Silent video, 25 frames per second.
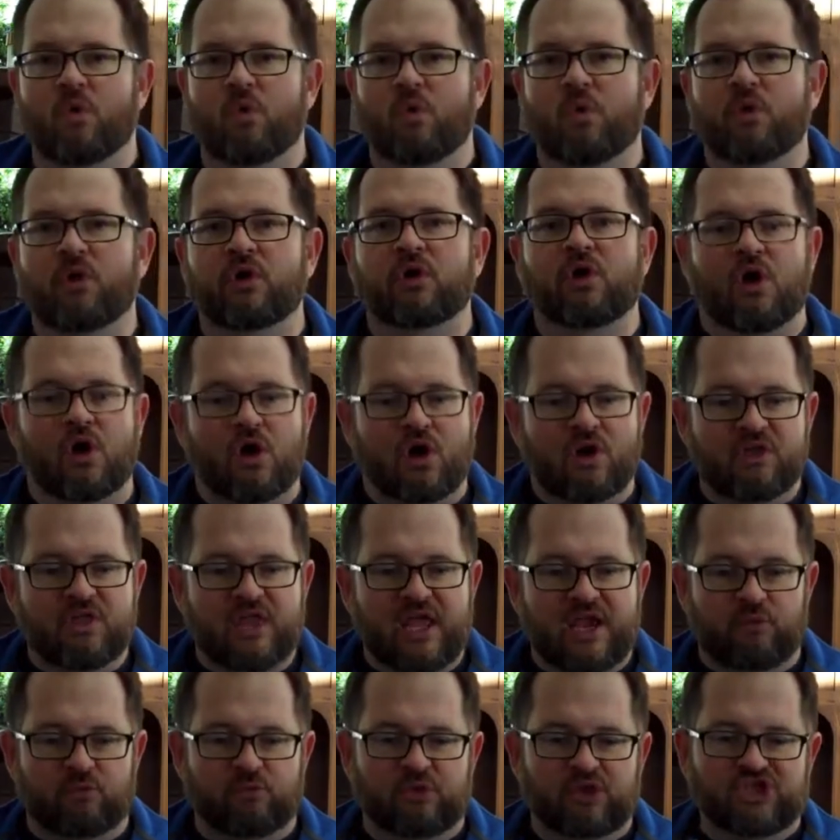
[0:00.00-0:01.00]
Or are
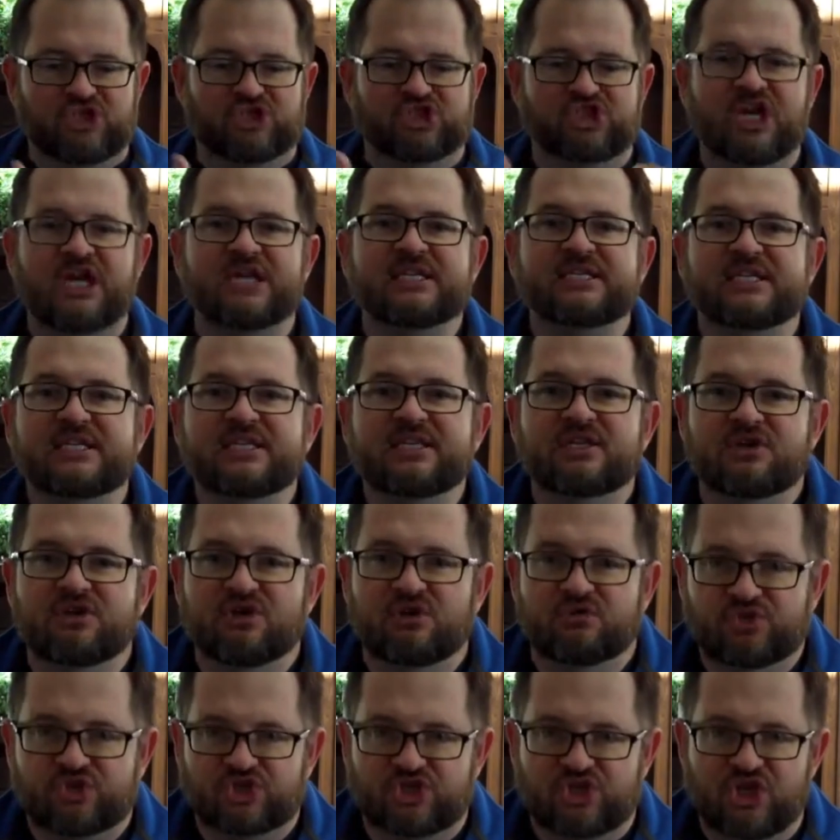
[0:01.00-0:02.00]
they rejecting the
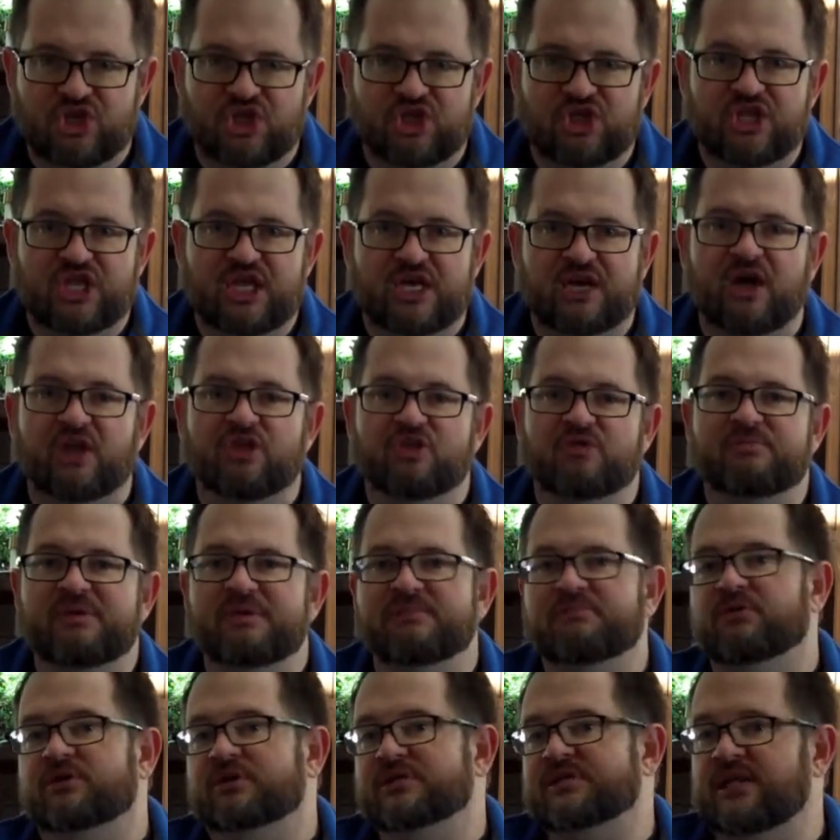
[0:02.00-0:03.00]
notion that other
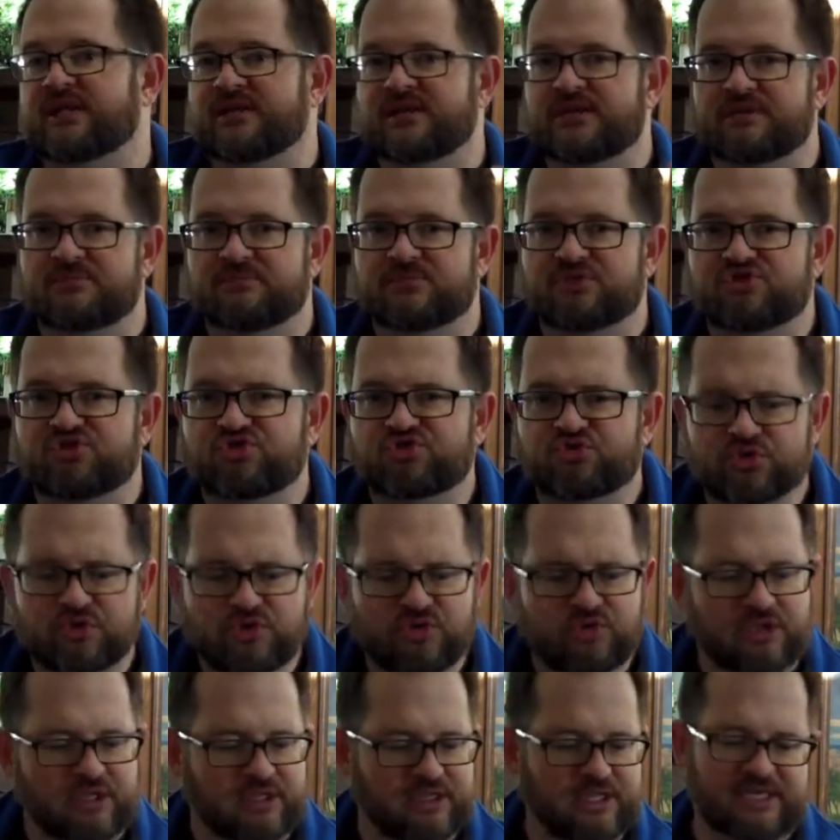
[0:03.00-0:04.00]
people are telling them the
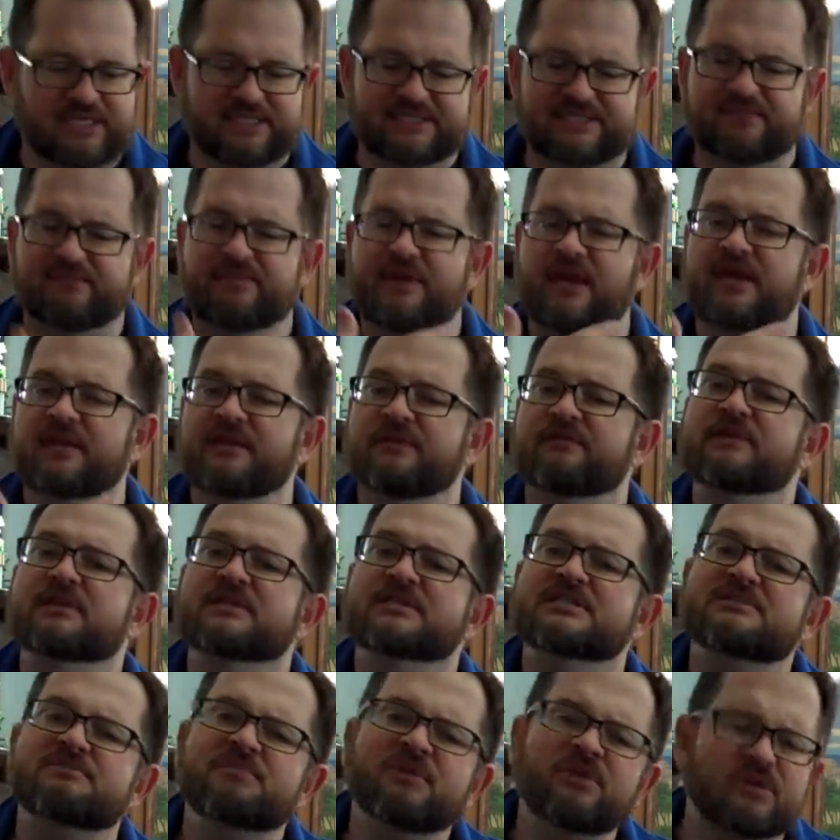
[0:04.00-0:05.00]
truth, that it's some kind of
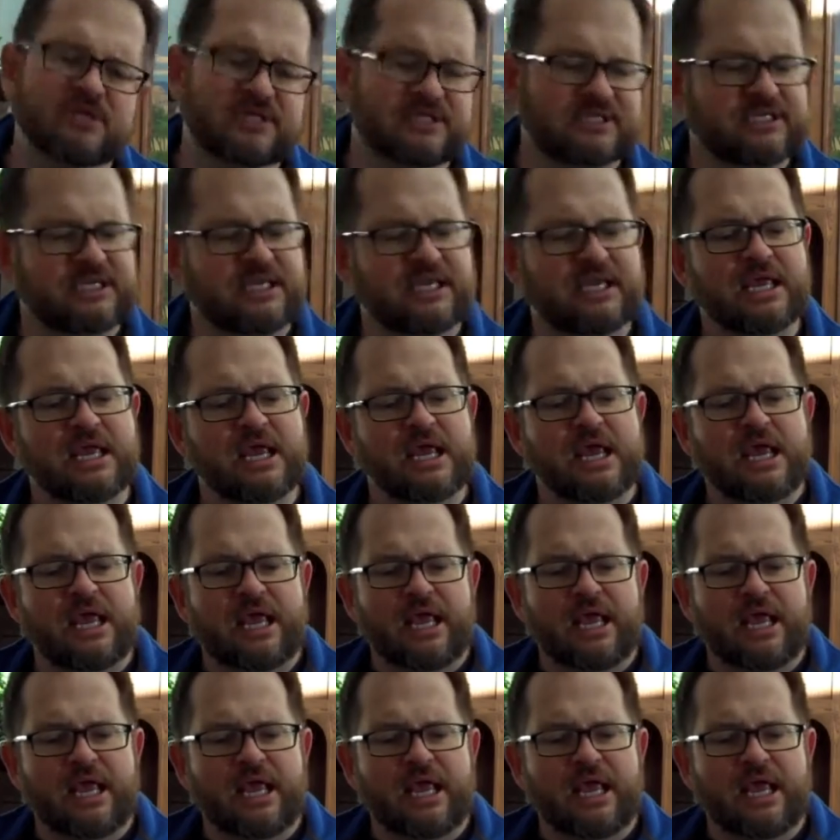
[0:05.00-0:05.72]
conspiracy,